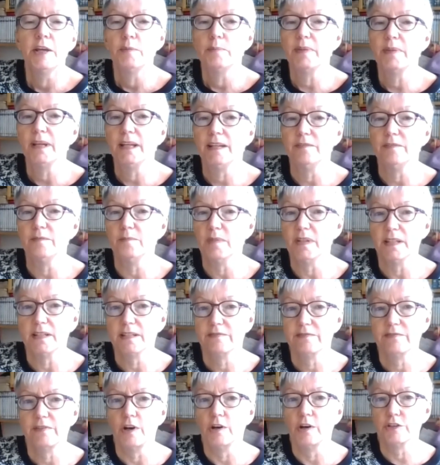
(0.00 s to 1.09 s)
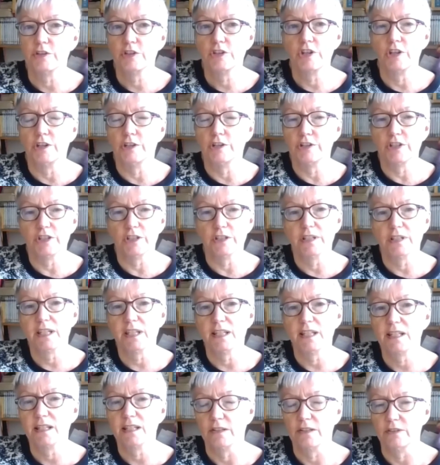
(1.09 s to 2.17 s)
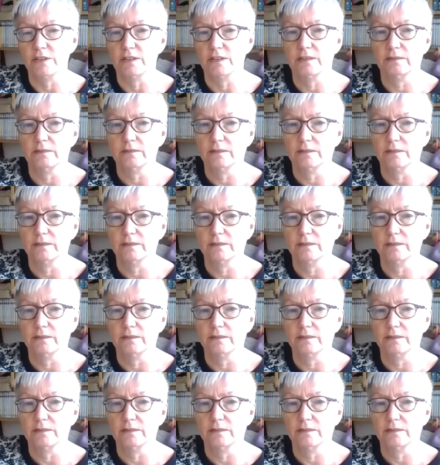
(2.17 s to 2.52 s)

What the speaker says: But even with fast chargers, it's a good